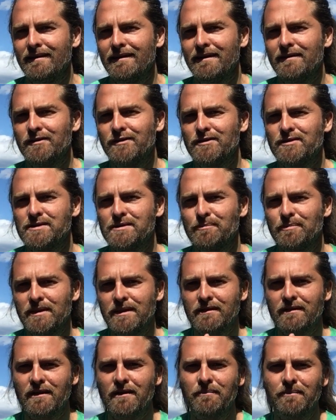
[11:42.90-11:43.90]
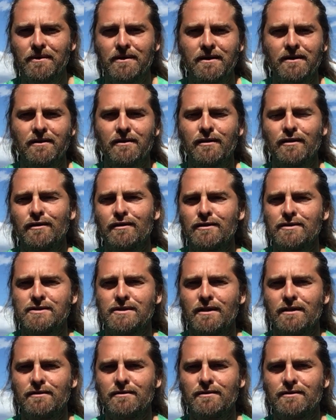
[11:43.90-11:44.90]
and to speak up and encourage
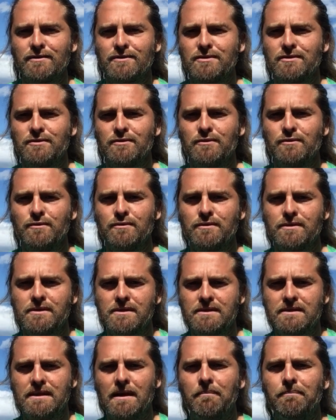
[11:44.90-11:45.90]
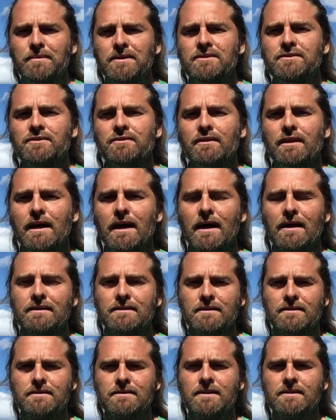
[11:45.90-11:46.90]
others to step into
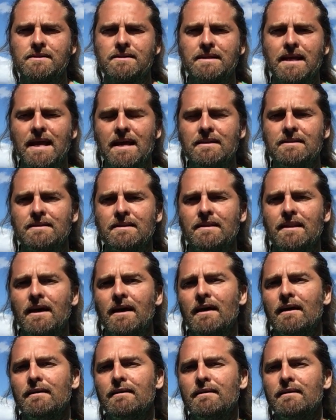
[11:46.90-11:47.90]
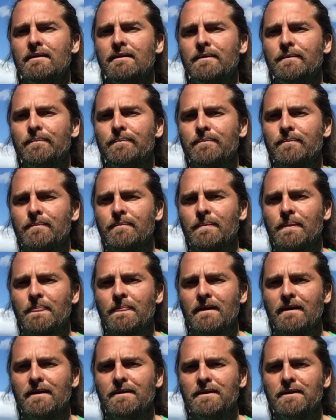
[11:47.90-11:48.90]
that and to stand in that.
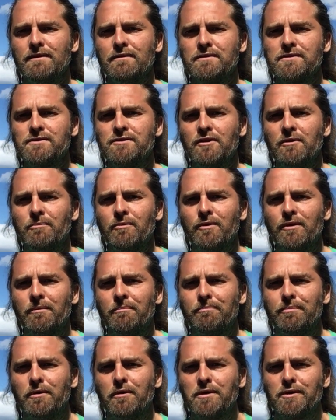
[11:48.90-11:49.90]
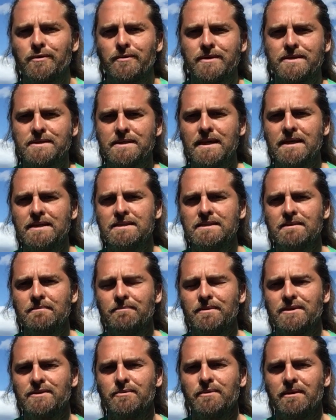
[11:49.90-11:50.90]
And then there's no more polarization
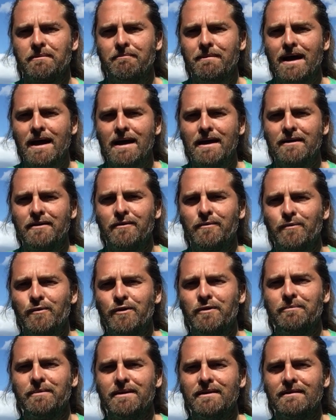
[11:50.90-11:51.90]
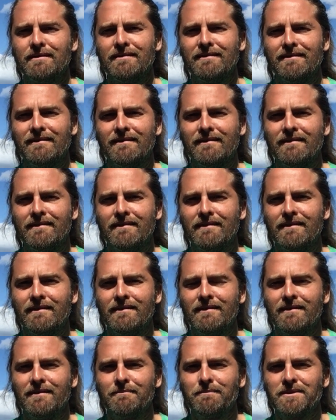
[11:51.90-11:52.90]
between man and woman,
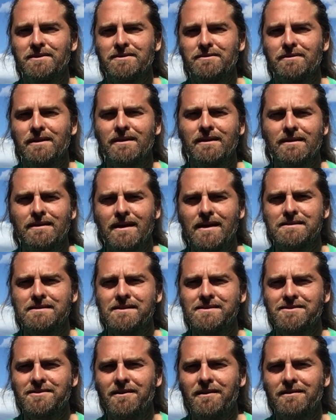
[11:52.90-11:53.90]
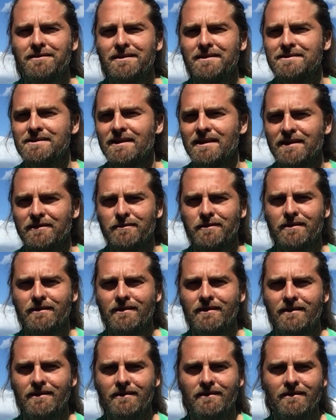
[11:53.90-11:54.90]
but to recognize us all as like
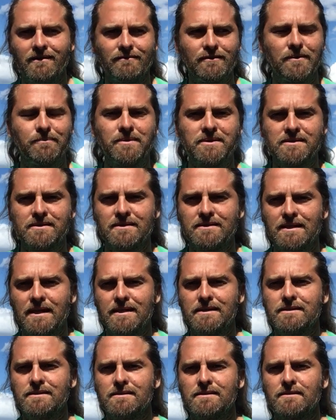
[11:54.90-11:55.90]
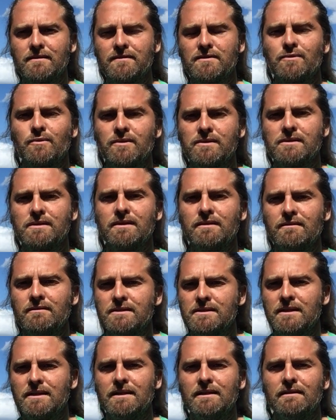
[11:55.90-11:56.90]
representations of source
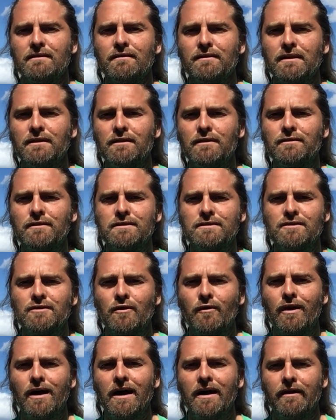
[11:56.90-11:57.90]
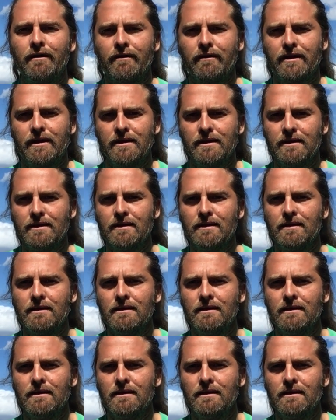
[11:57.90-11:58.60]
energy here. Then there is no hierarchy.